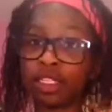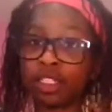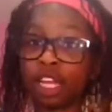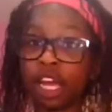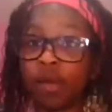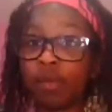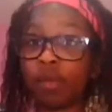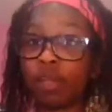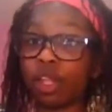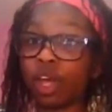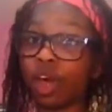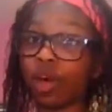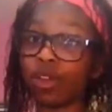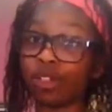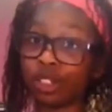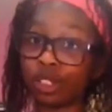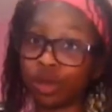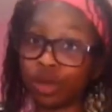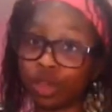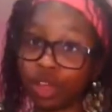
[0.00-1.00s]
down below
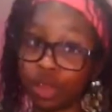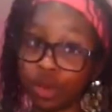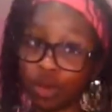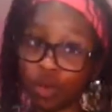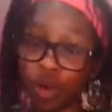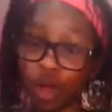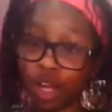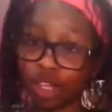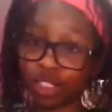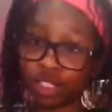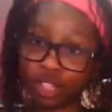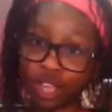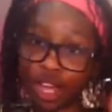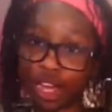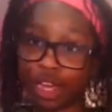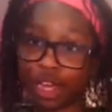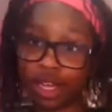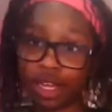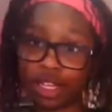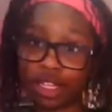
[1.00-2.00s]
so you can watch
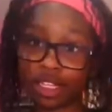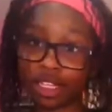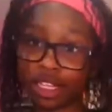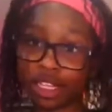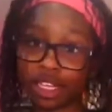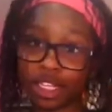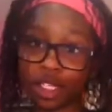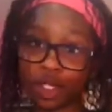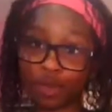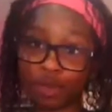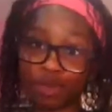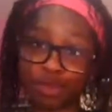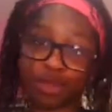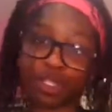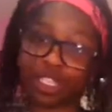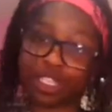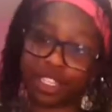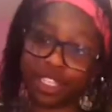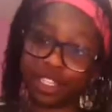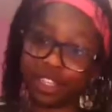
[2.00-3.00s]
that because it is
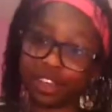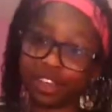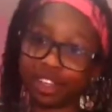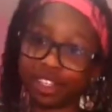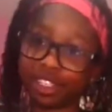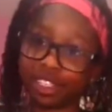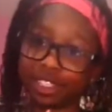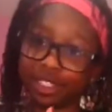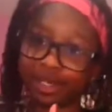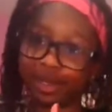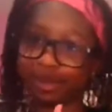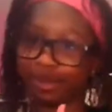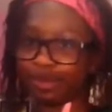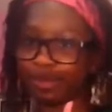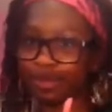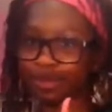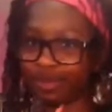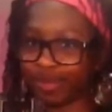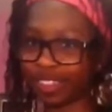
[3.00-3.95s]
pretty awesome.